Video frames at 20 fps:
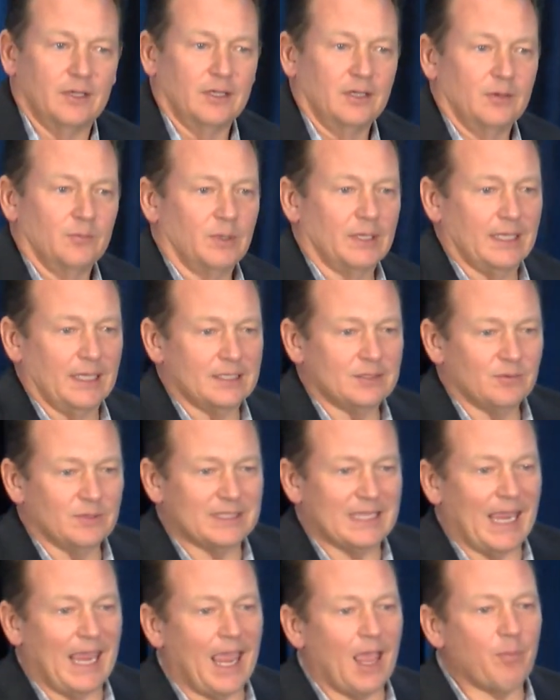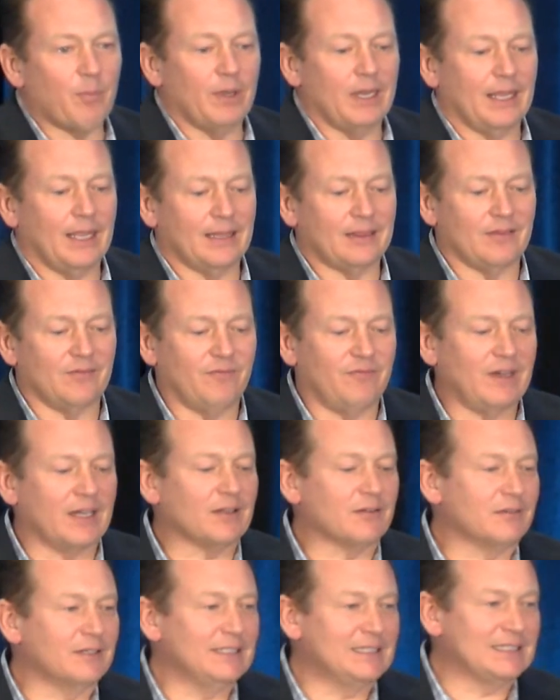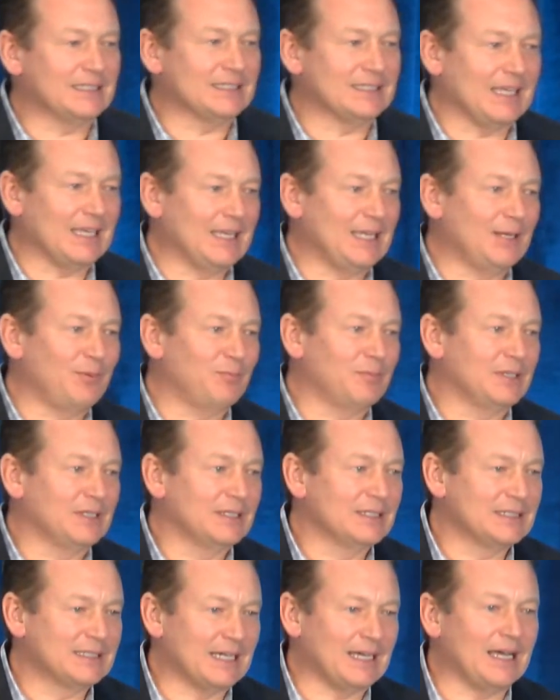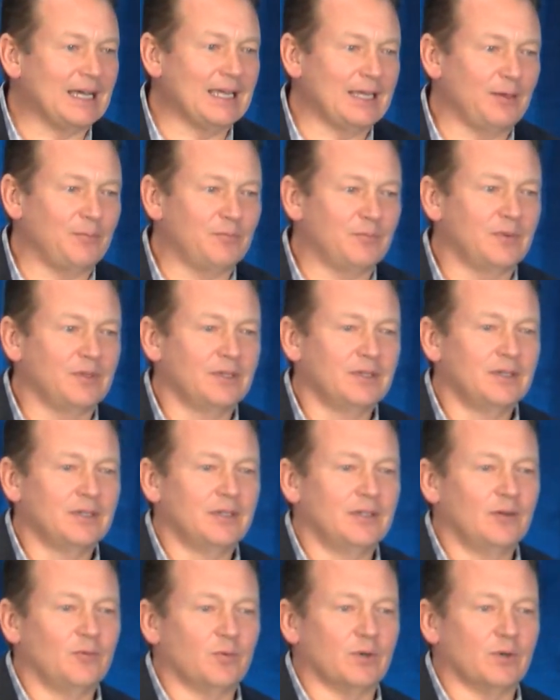But guess what's happening at the very same time we're